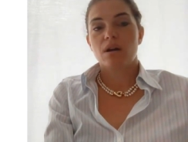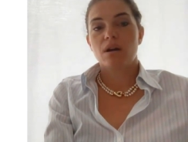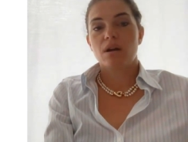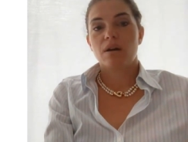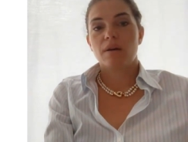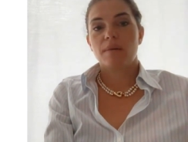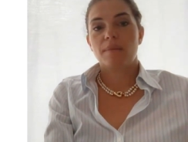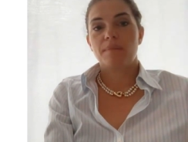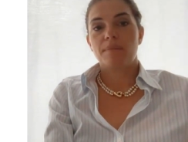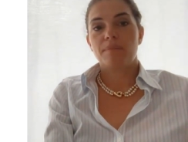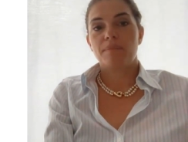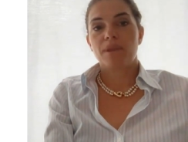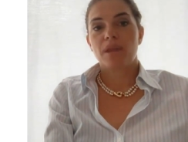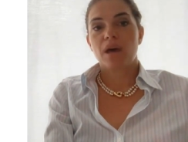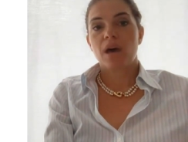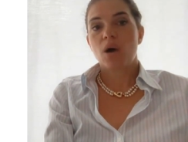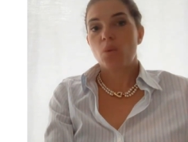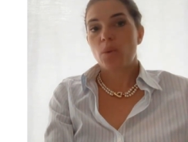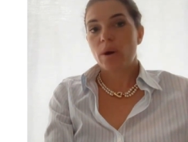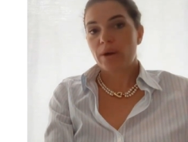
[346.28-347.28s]
Um,
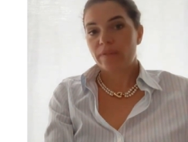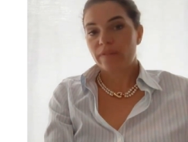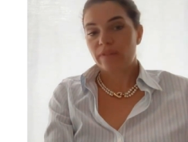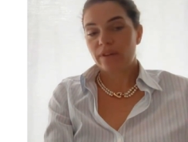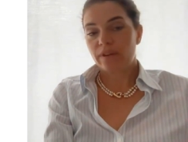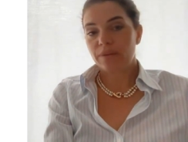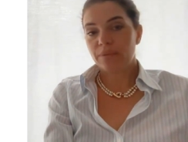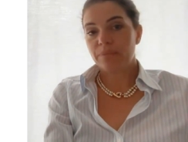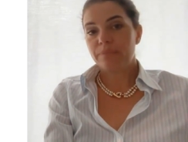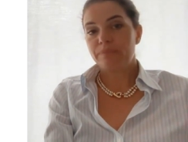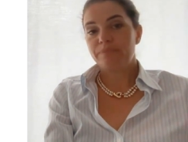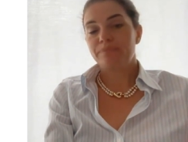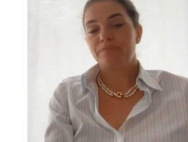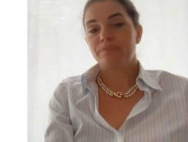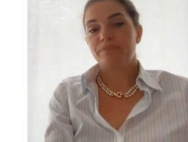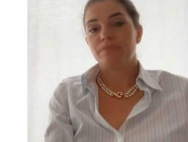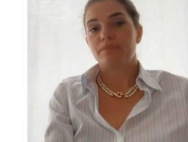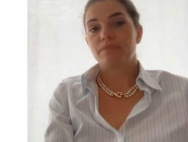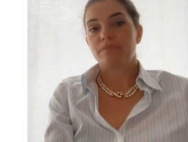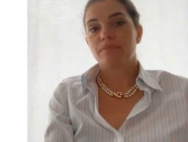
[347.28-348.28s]
however,
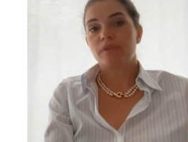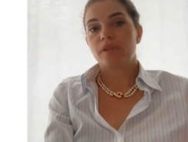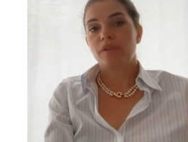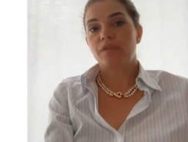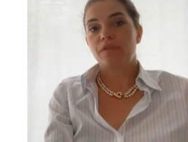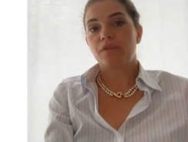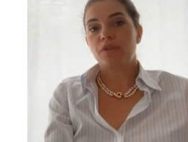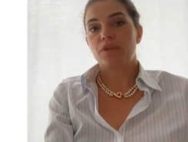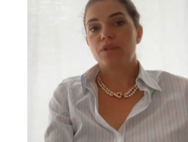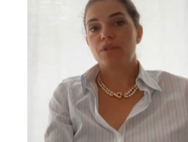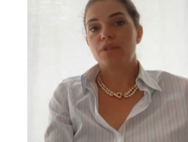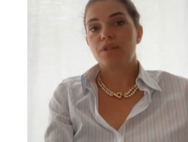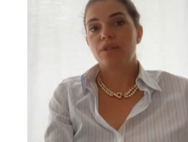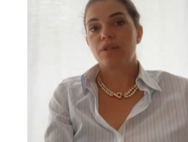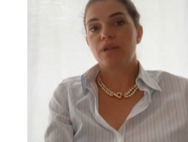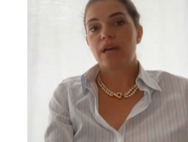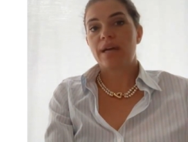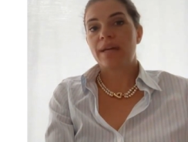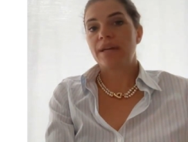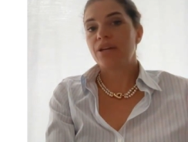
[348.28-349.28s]
the first
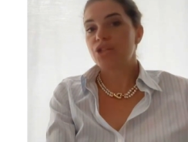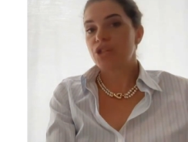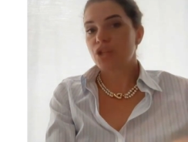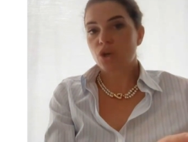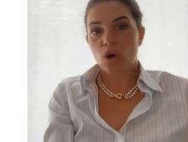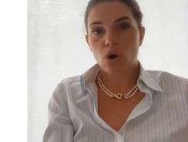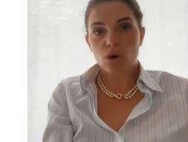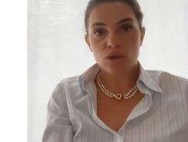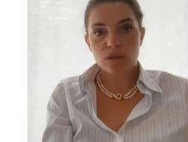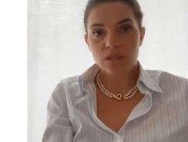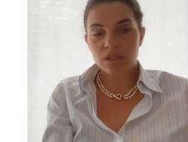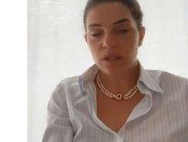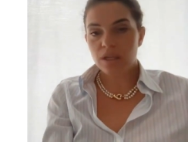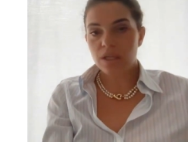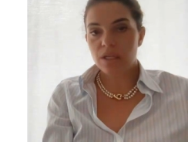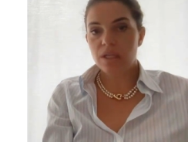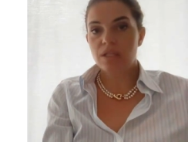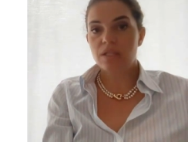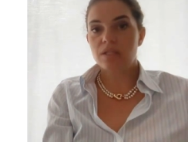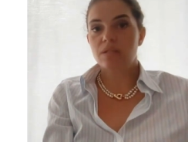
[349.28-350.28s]
energy cost
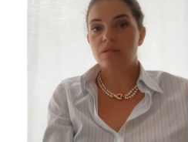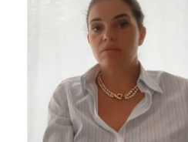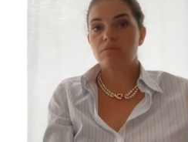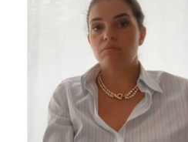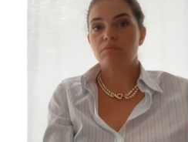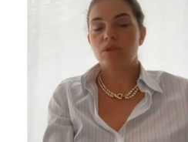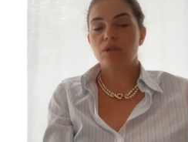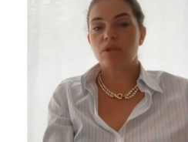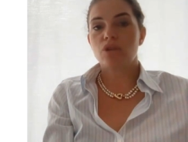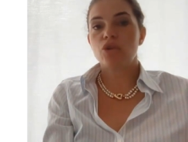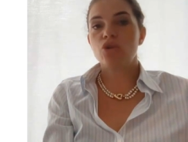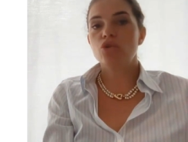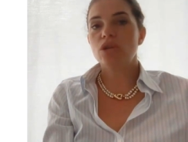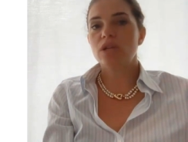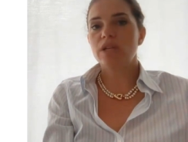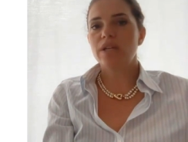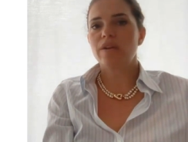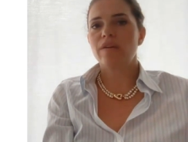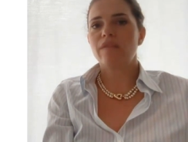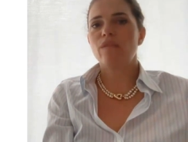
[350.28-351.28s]
is
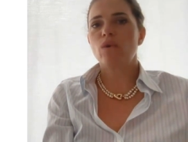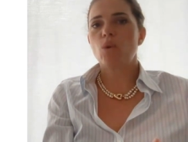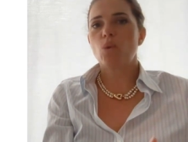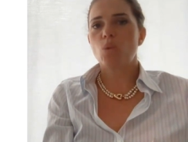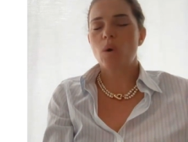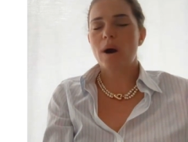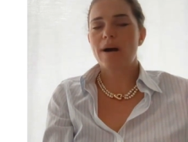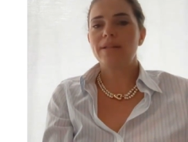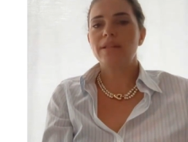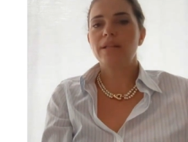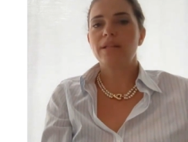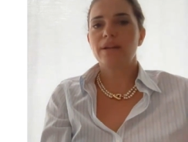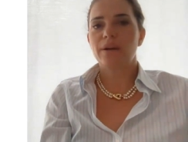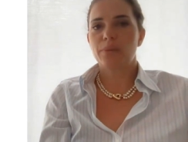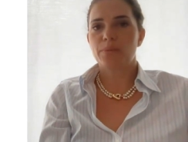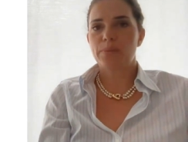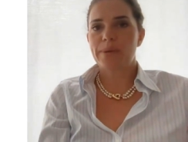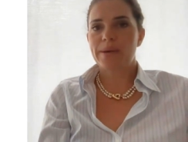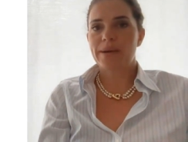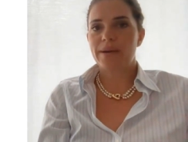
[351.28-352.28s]
usually
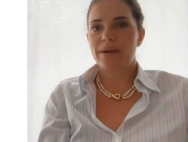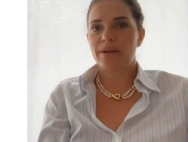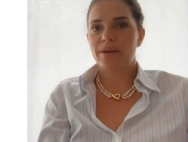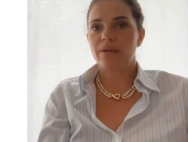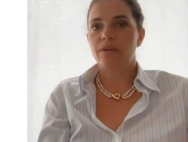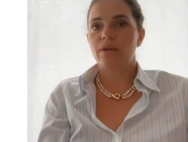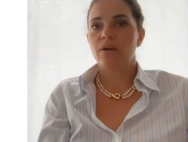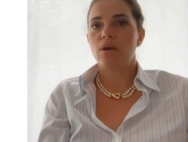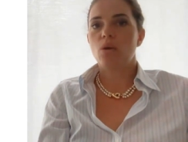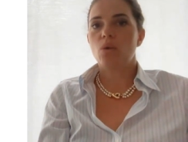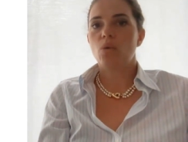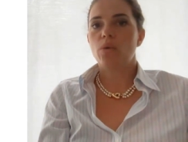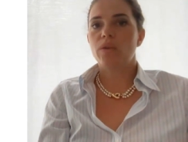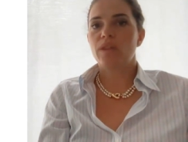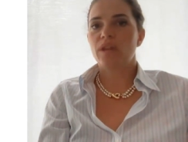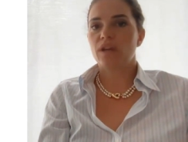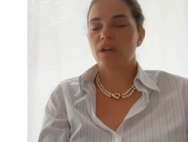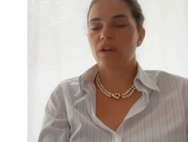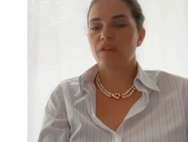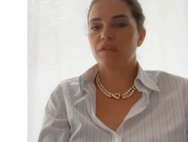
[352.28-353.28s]
widely repaired
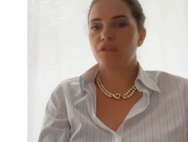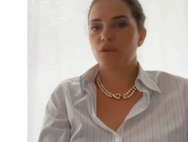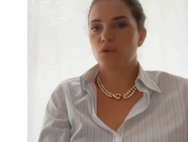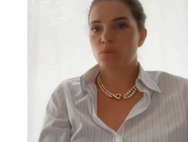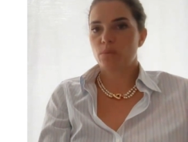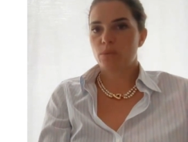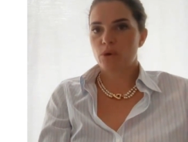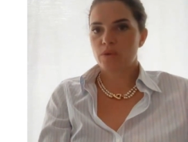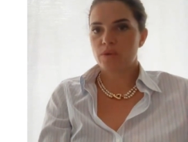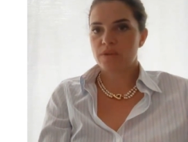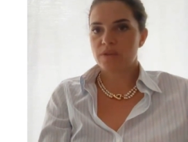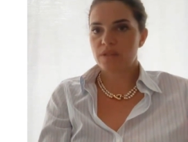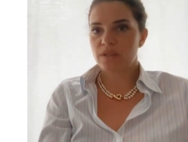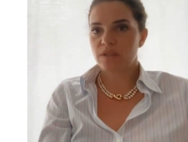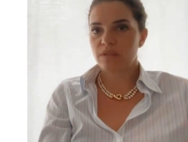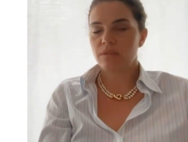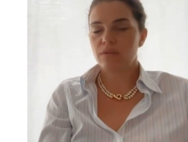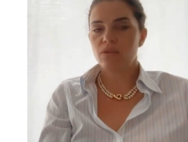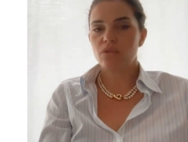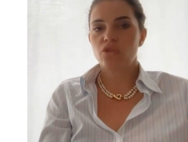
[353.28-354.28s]
within a few months,
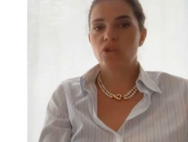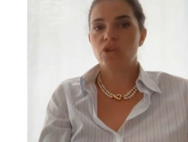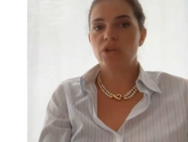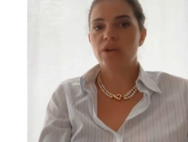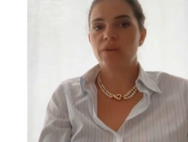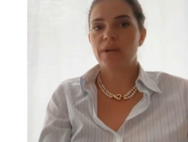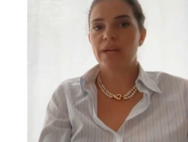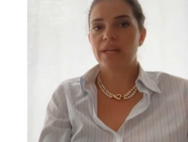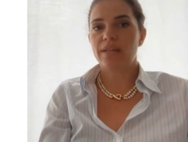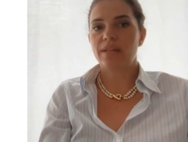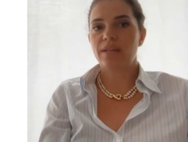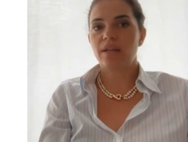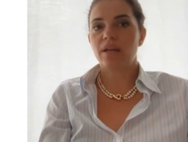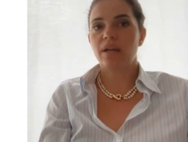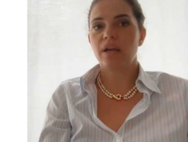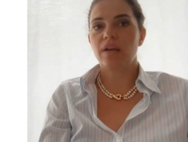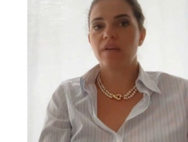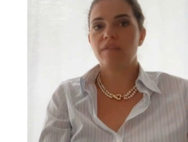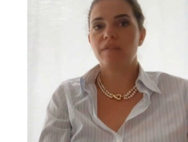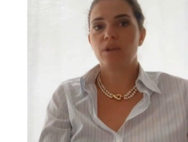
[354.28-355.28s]

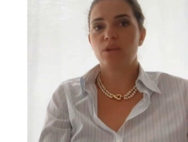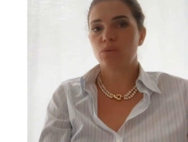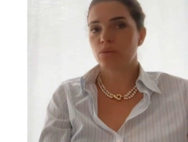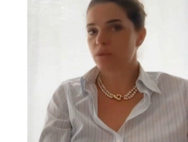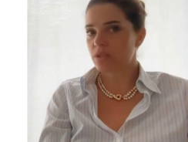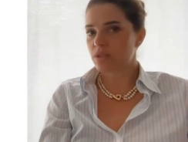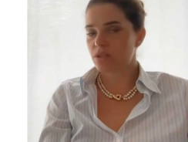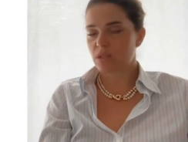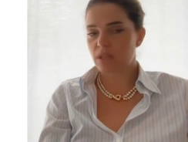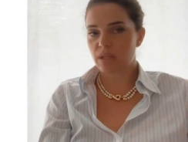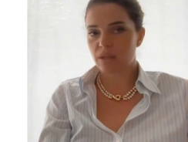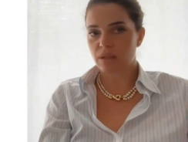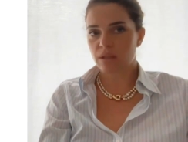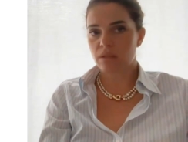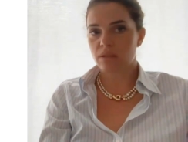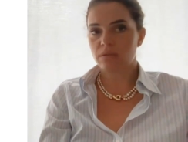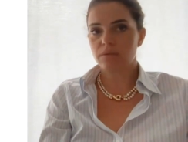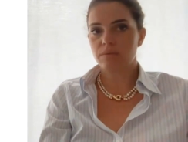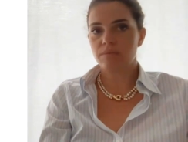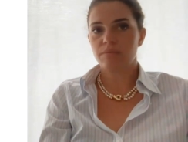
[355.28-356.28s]
generating a virtuous
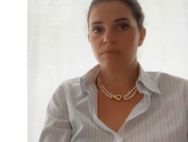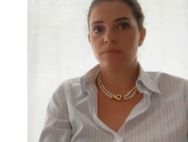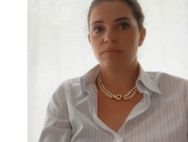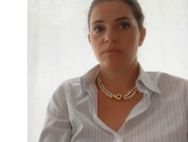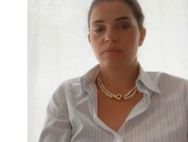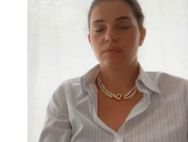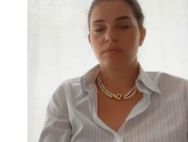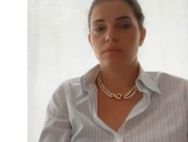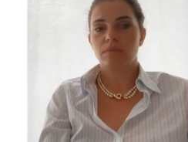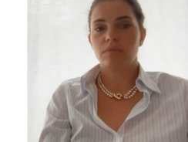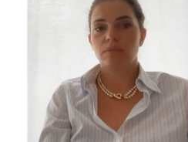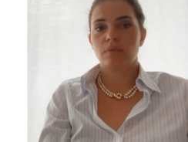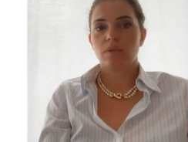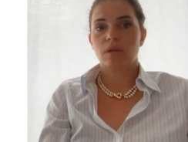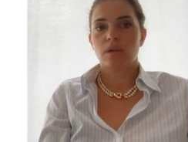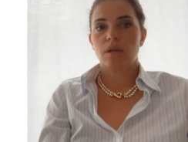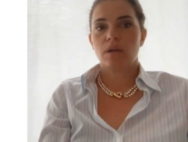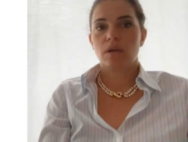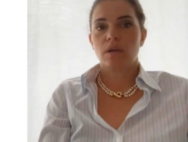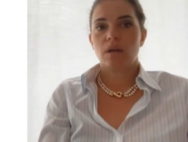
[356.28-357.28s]
circle.
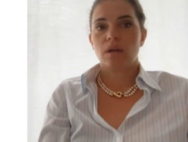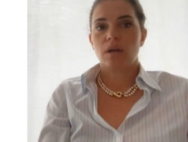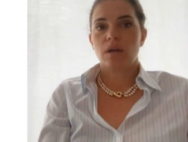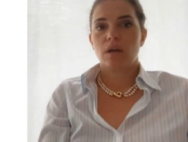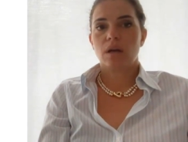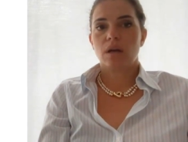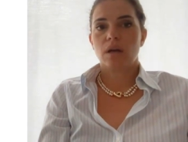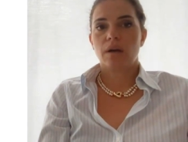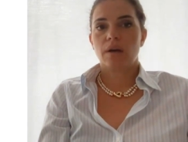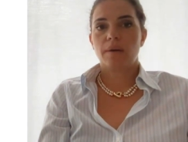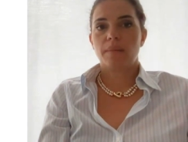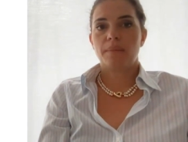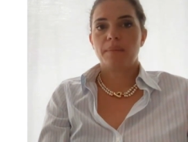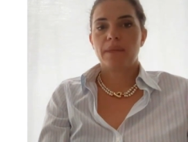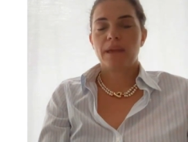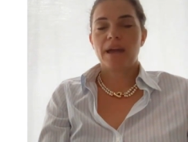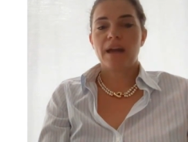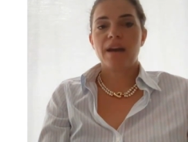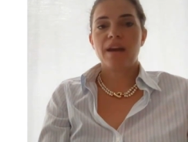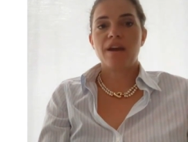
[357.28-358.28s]

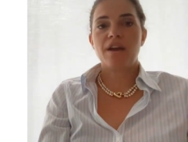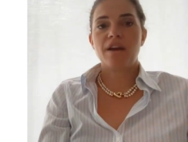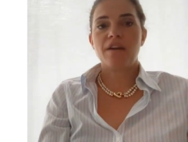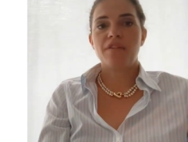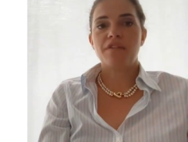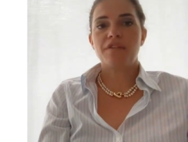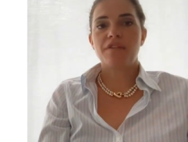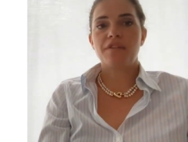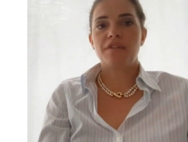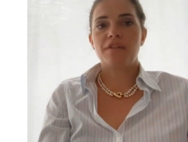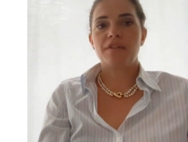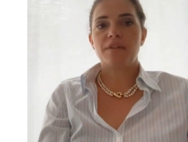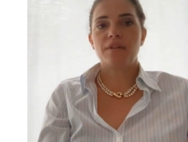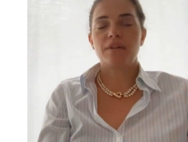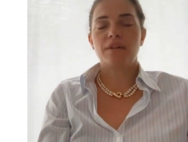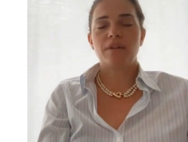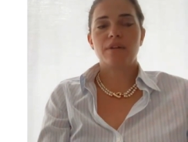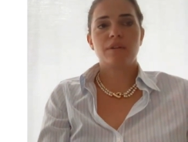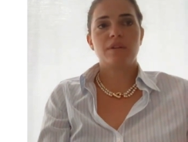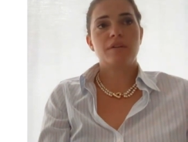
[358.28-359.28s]
Um, and a th
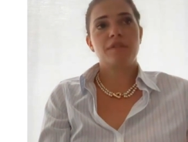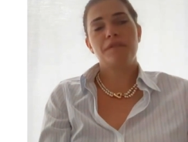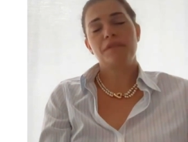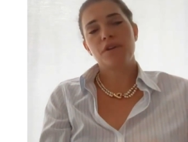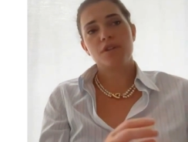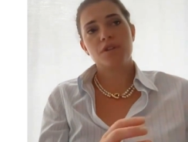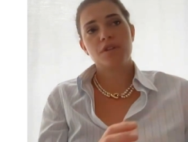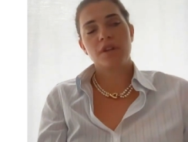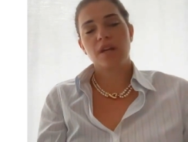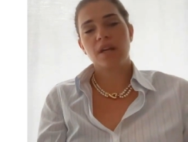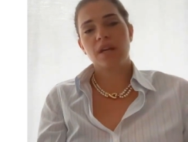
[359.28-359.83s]
uh, the first